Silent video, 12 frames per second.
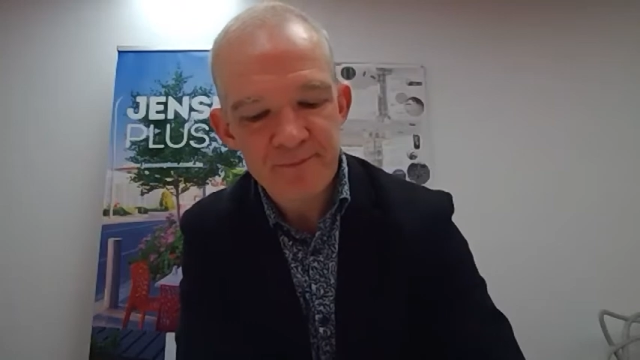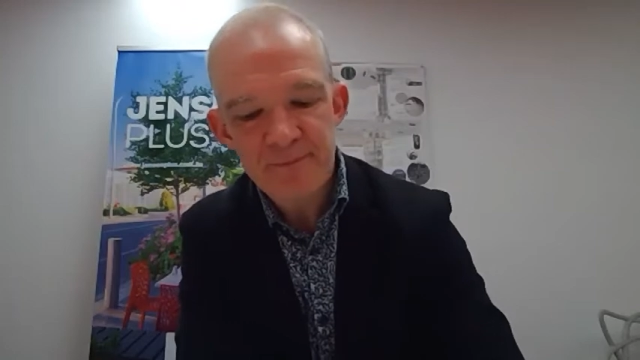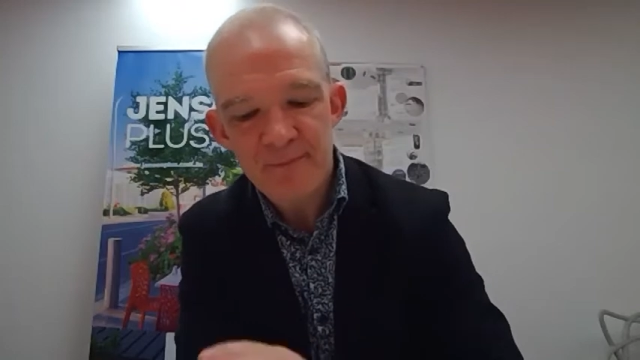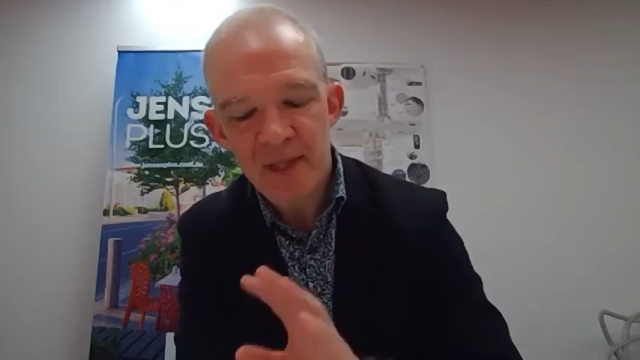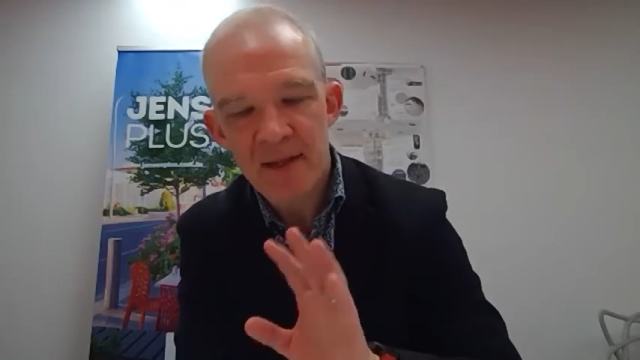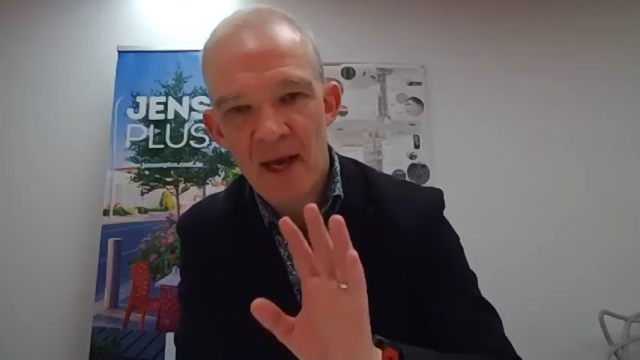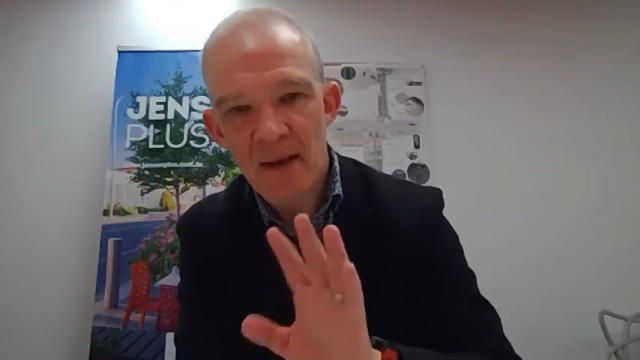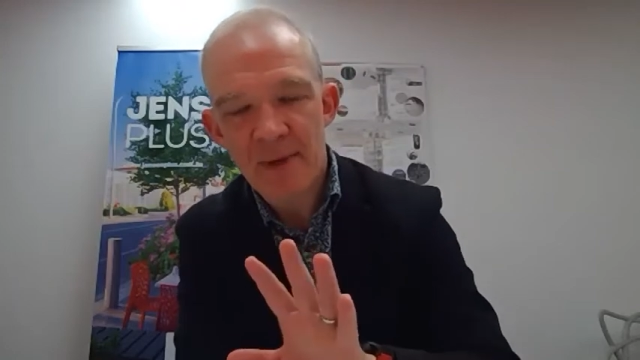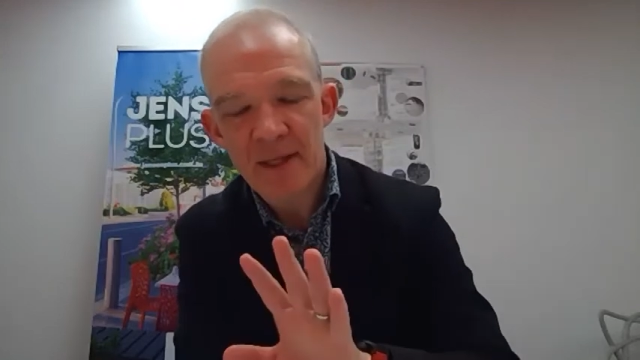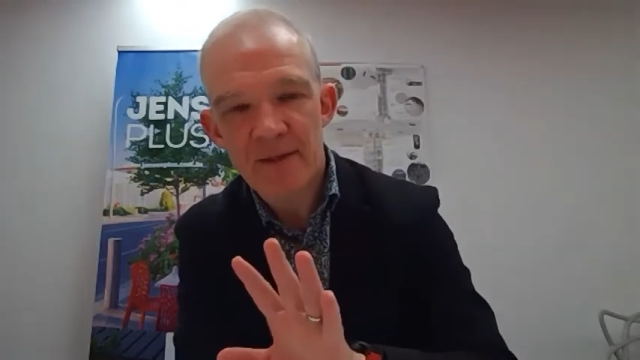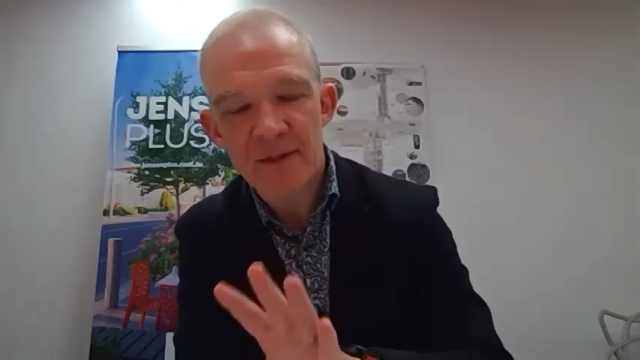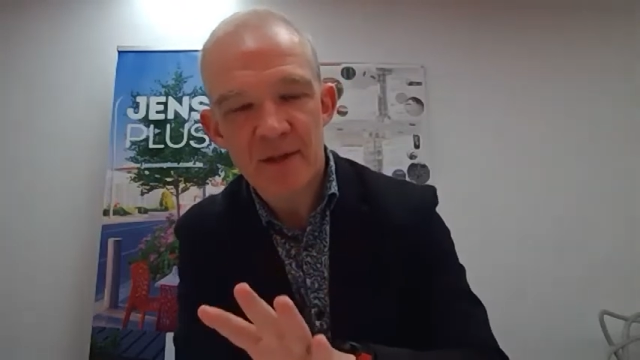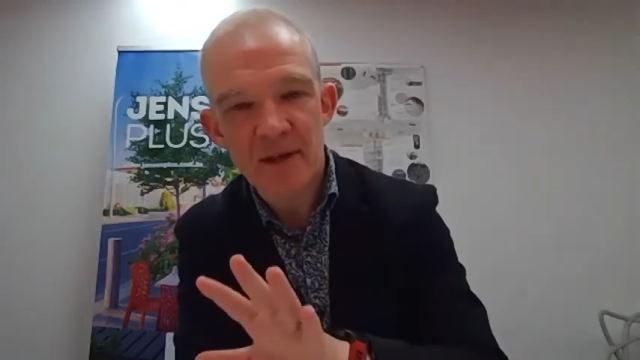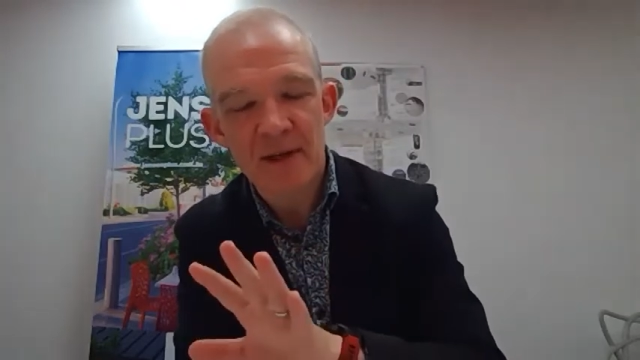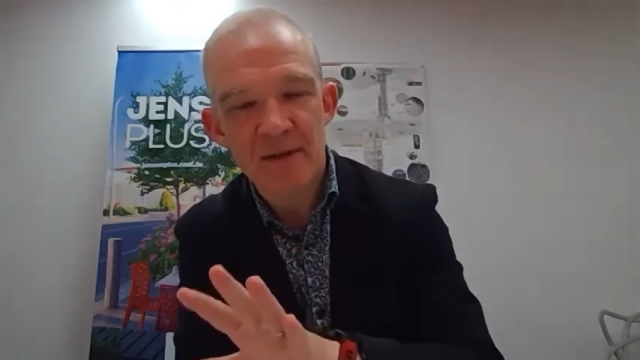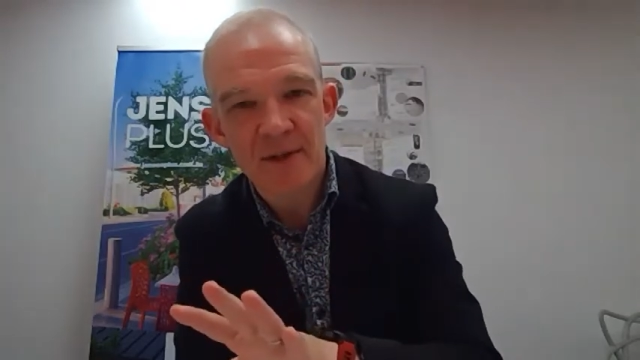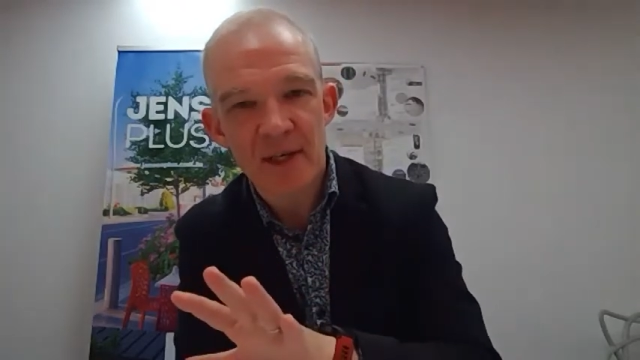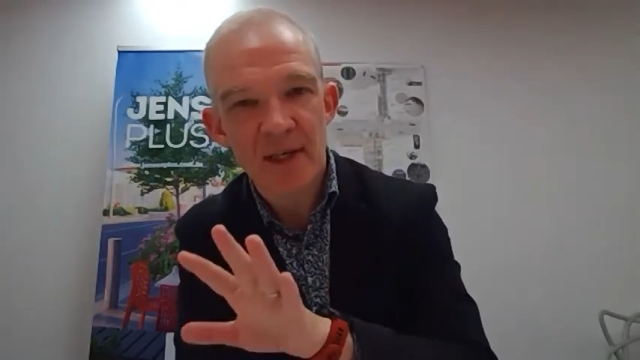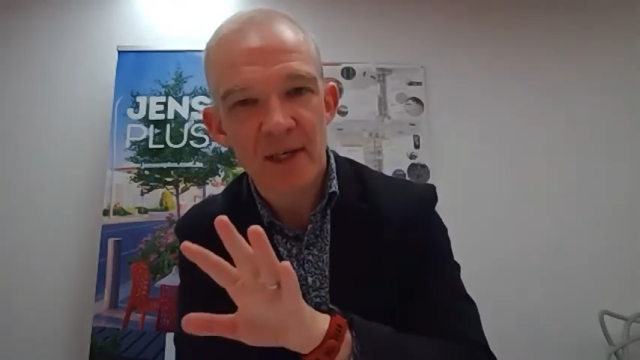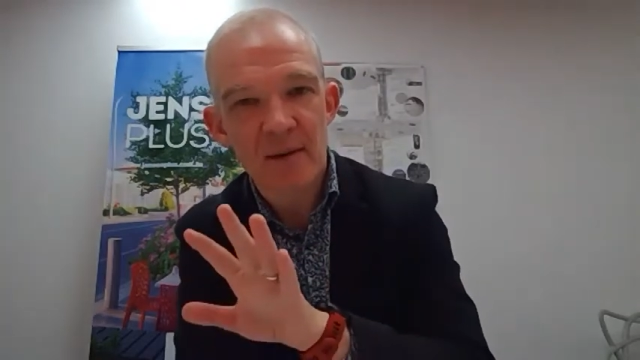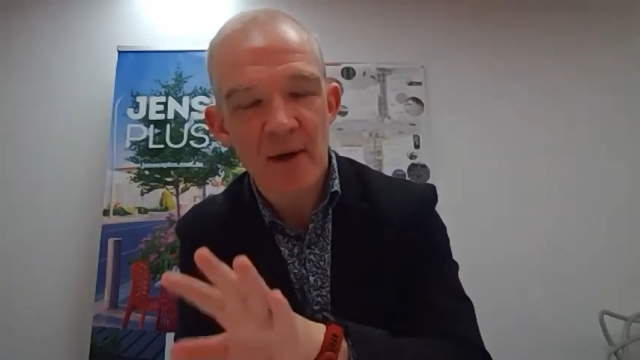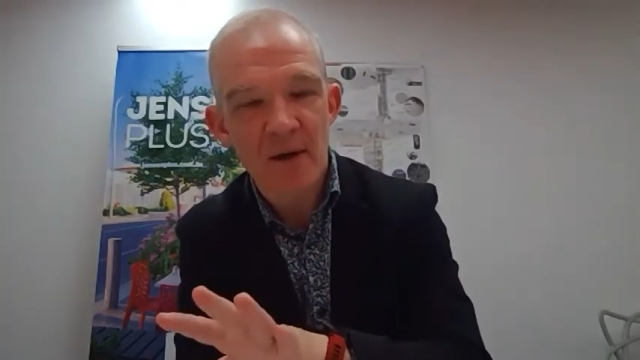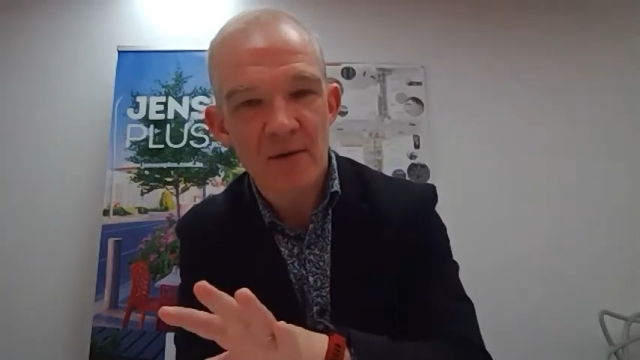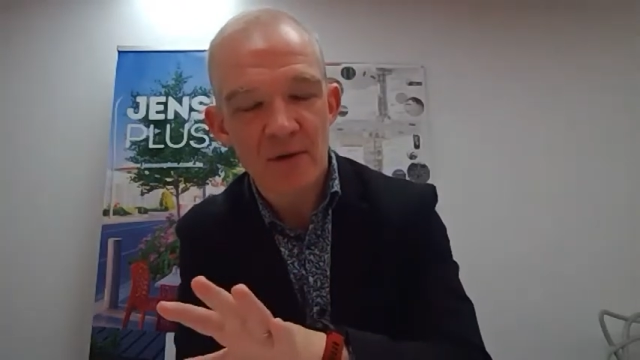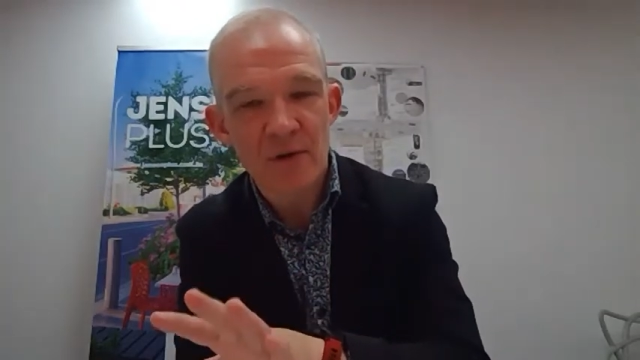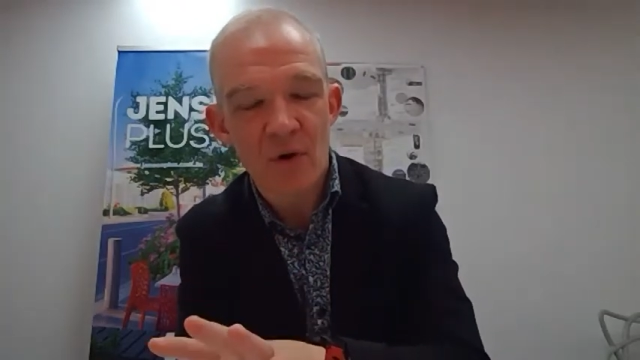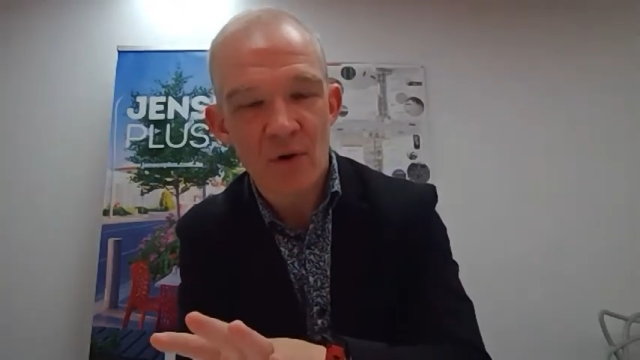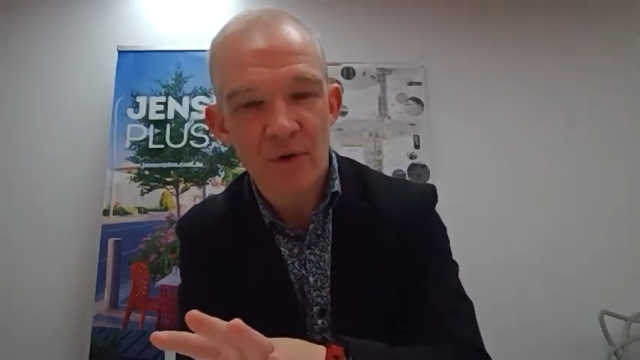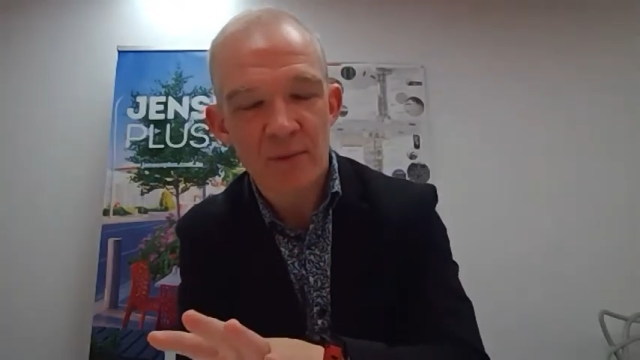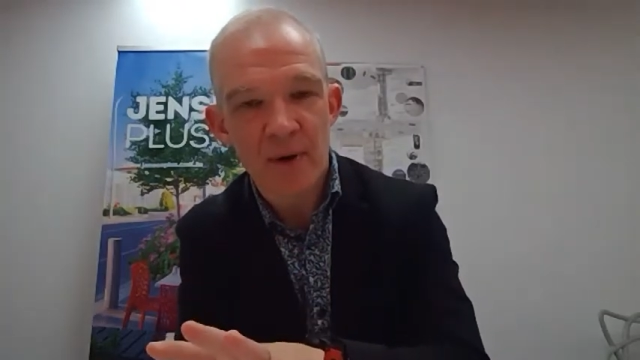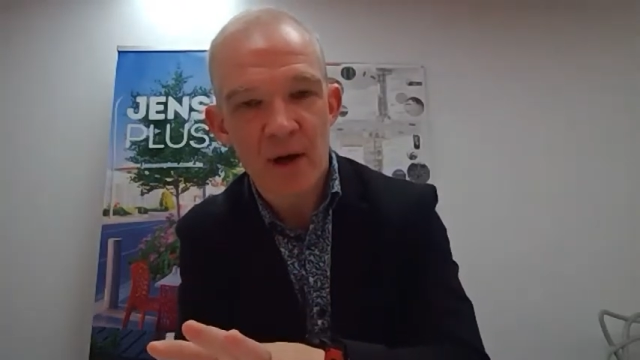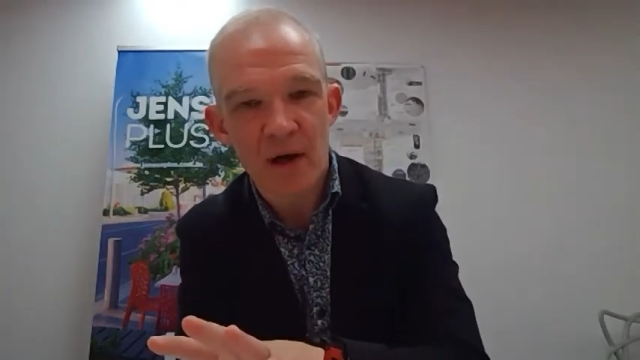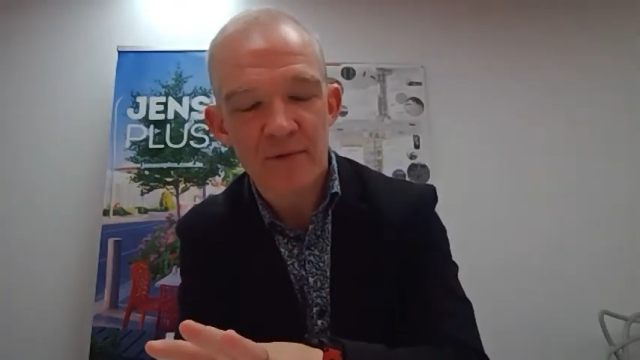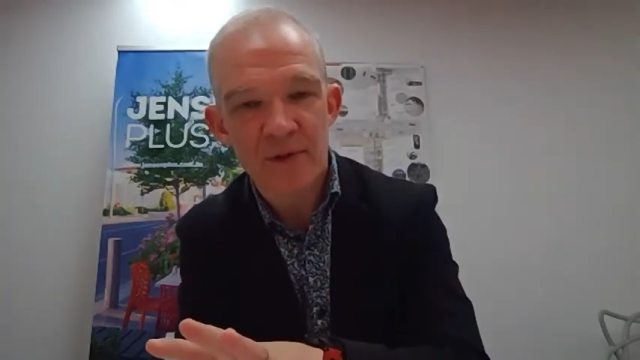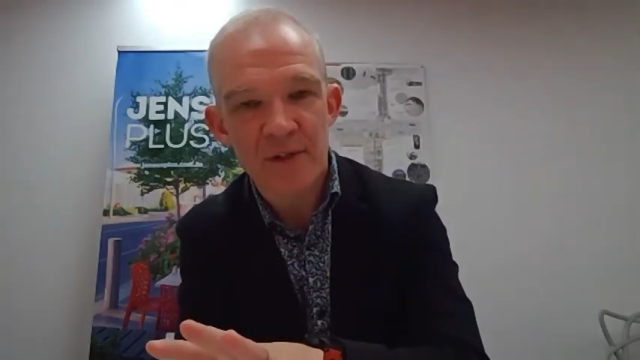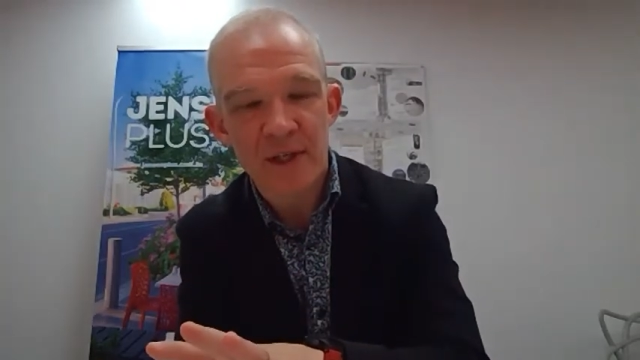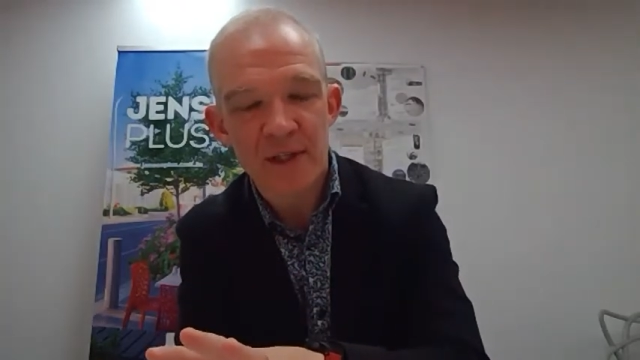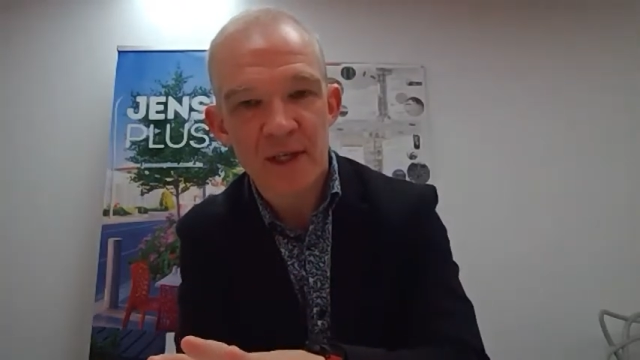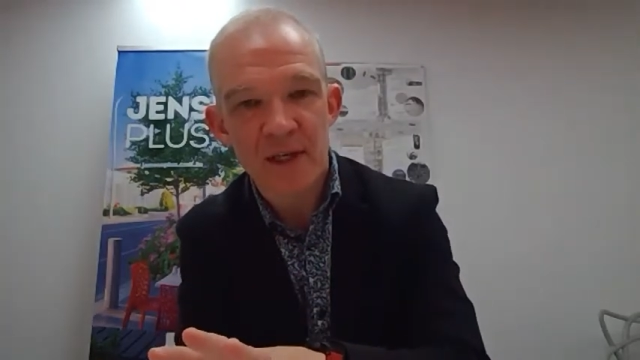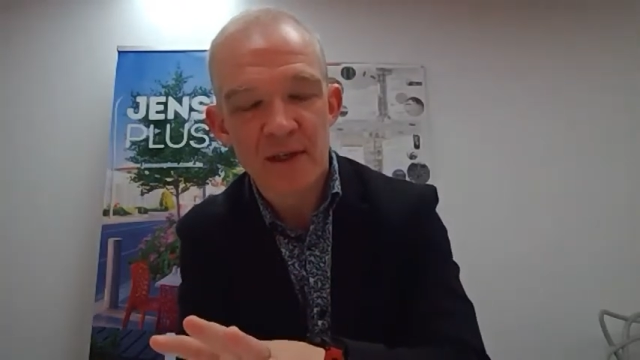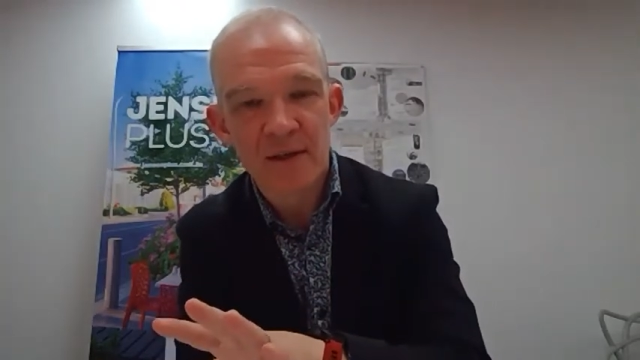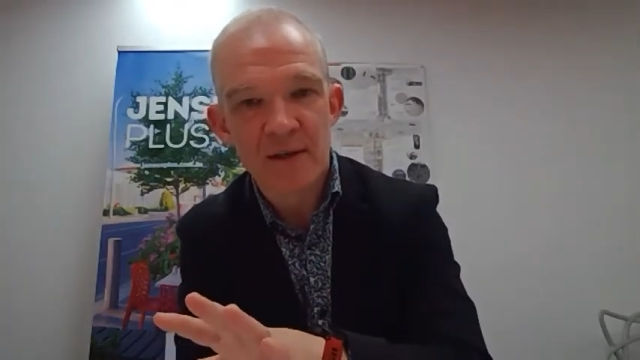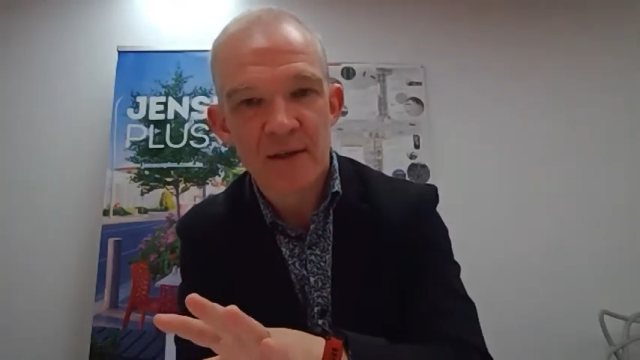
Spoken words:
that means thinking about the northern part of the city